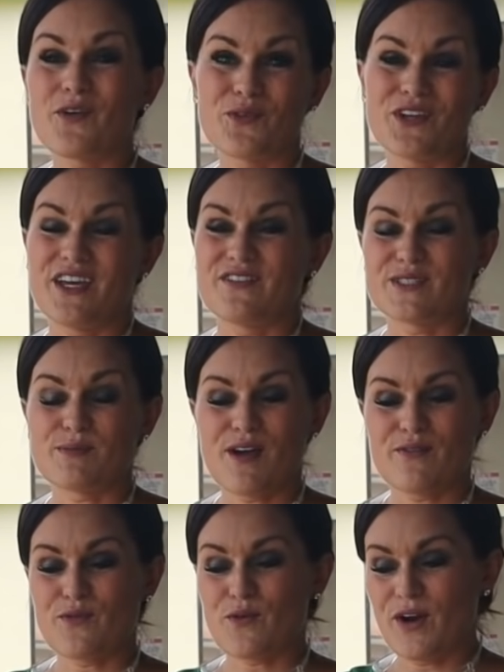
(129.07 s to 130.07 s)
I don't really have a
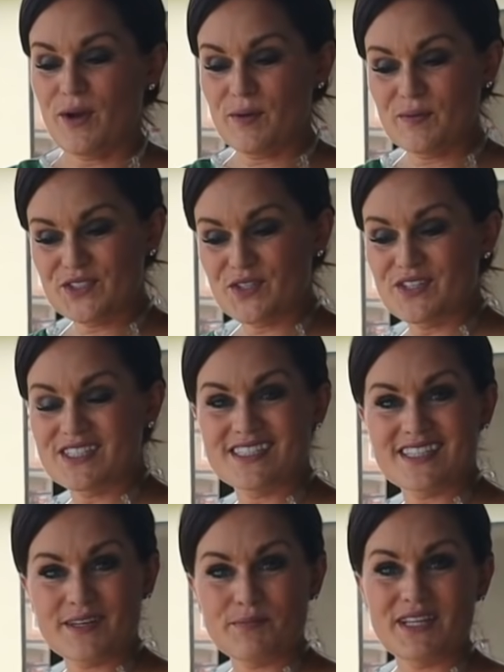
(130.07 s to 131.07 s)
spot for it. So this
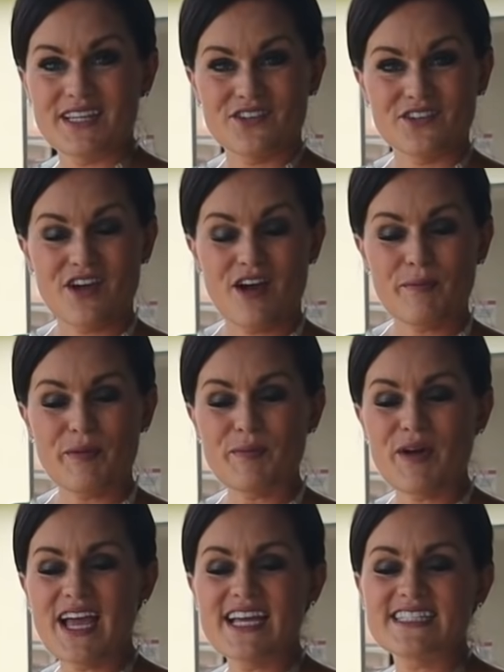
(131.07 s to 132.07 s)
is like my little
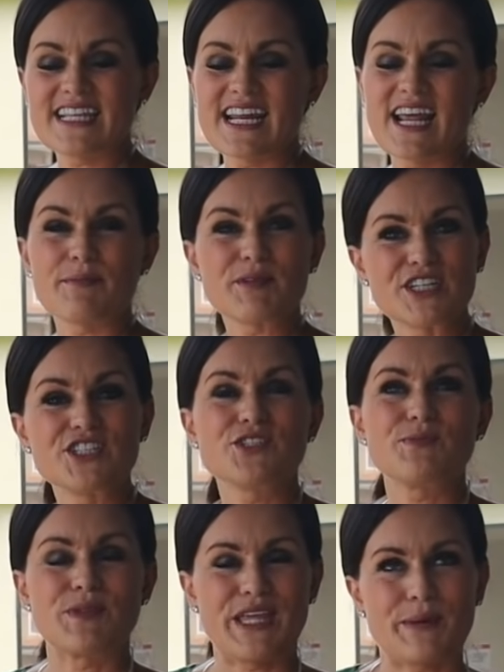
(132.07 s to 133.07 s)
compromise and I'm gonna
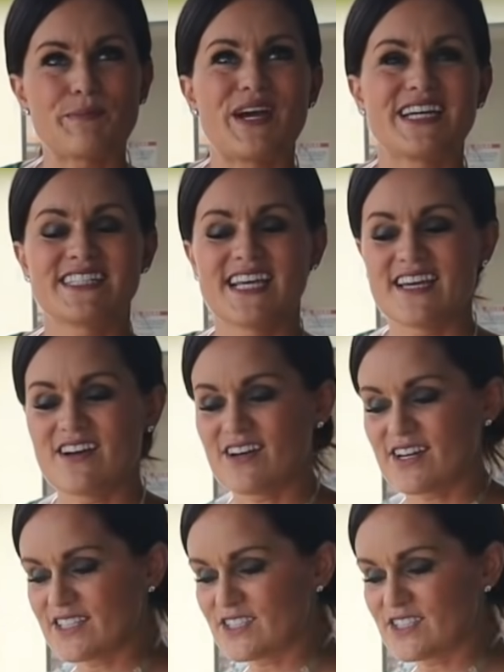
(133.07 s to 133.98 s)
do like my take on